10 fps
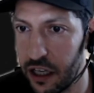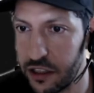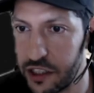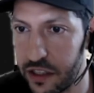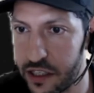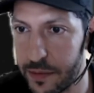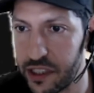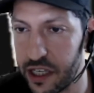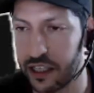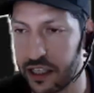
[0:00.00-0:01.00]
I'd share this image.
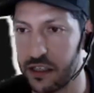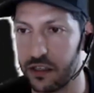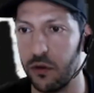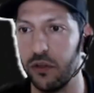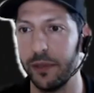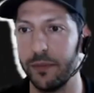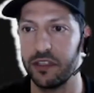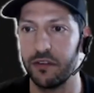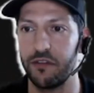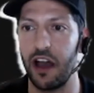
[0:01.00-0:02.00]
I think this is a cool image
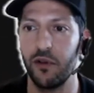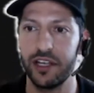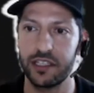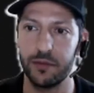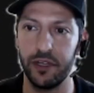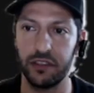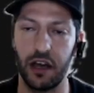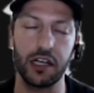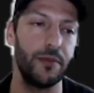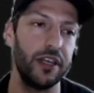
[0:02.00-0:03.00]
of five ways to build a one
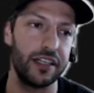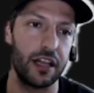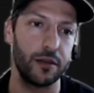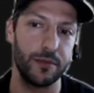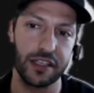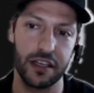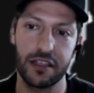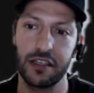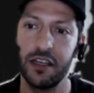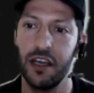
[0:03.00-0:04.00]
hundred million dollar
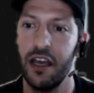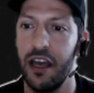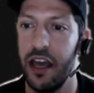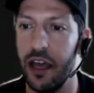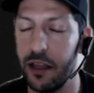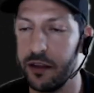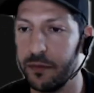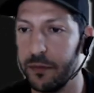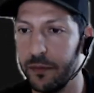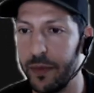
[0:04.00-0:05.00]
business. And
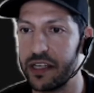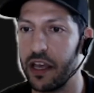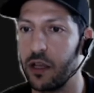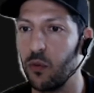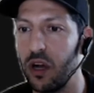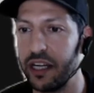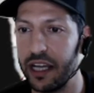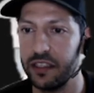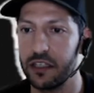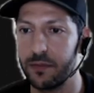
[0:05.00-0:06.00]
basically on one
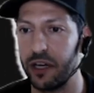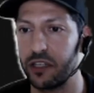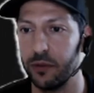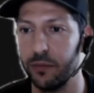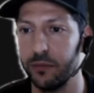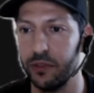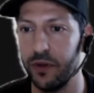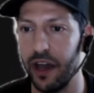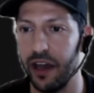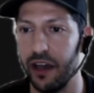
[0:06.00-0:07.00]
end of the spectrum, you
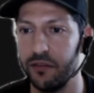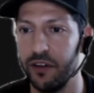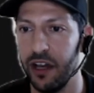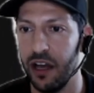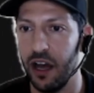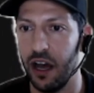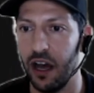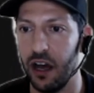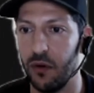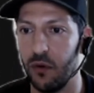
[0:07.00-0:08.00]
have
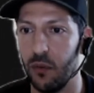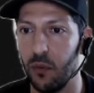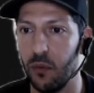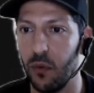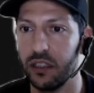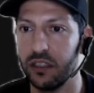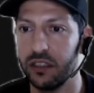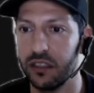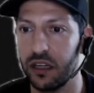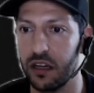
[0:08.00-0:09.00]
uh,
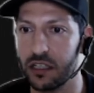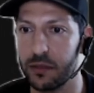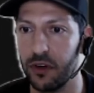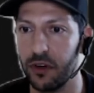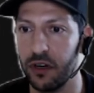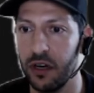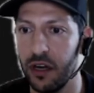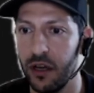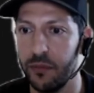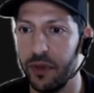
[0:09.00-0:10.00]
one customer
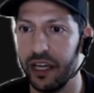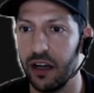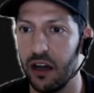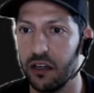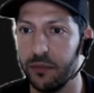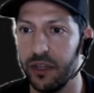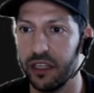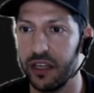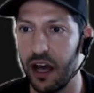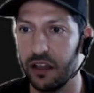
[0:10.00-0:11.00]
paying one hundred
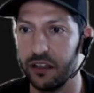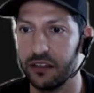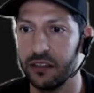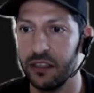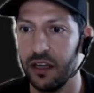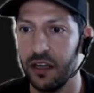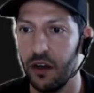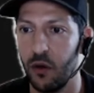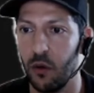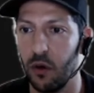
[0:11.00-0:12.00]
million dollars,
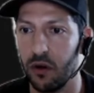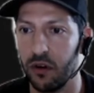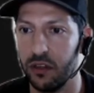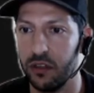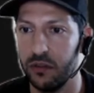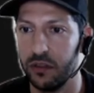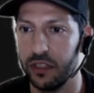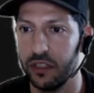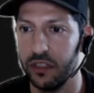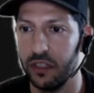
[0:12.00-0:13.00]
or you
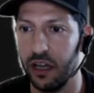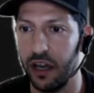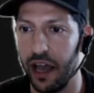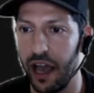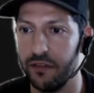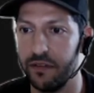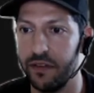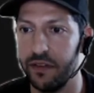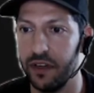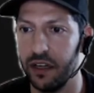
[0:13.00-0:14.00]
can uh,
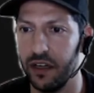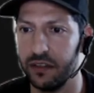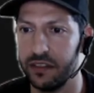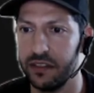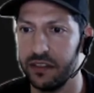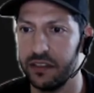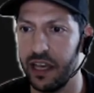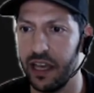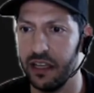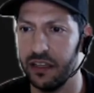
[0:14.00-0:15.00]
have uh,
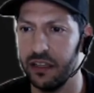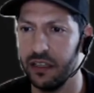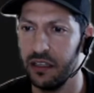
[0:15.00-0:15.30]
ten,